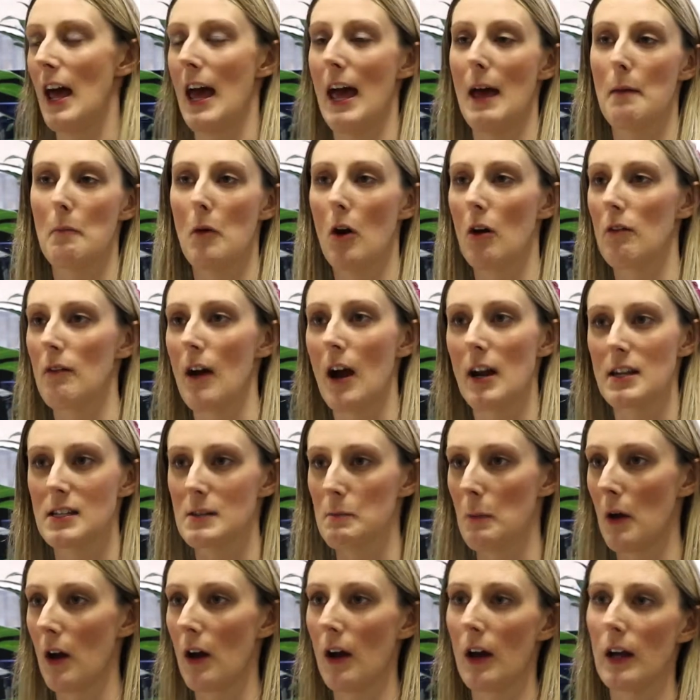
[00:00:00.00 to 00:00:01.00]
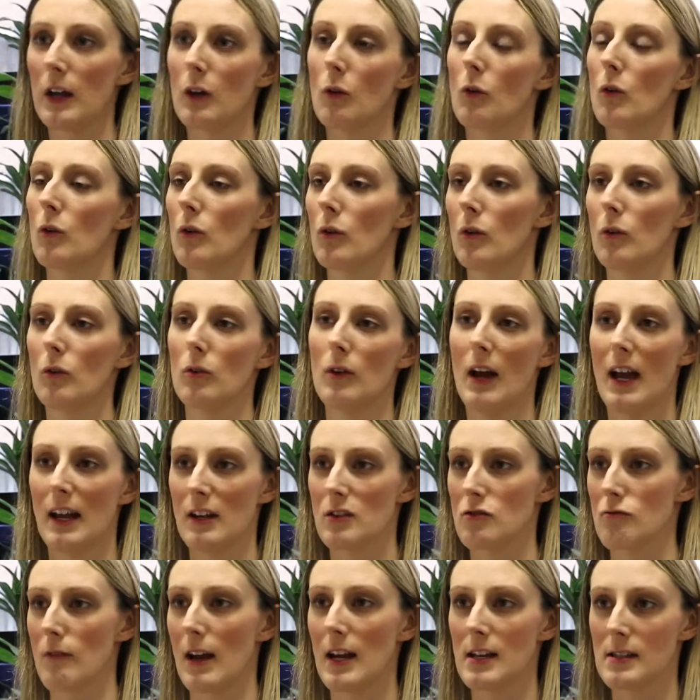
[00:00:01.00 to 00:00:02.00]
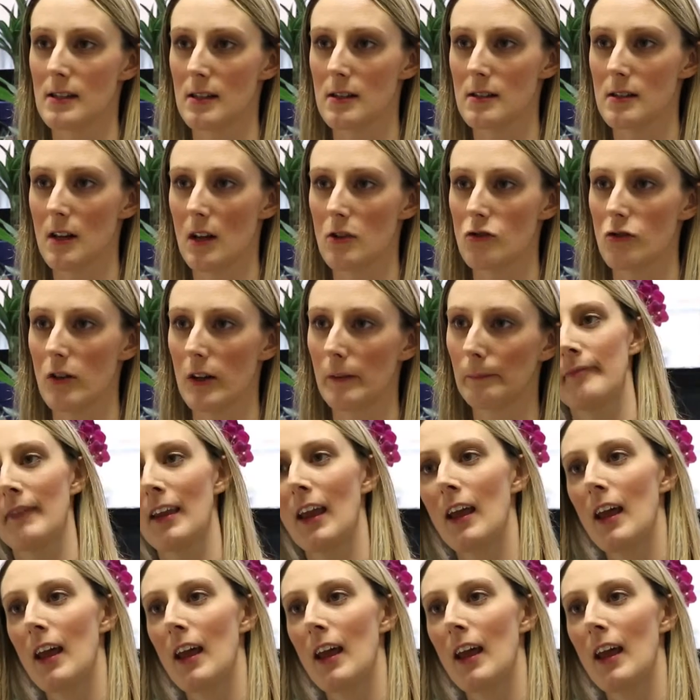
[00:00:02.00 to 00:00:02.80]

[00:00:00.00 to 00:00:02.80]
MRI spine or x-rays, etc.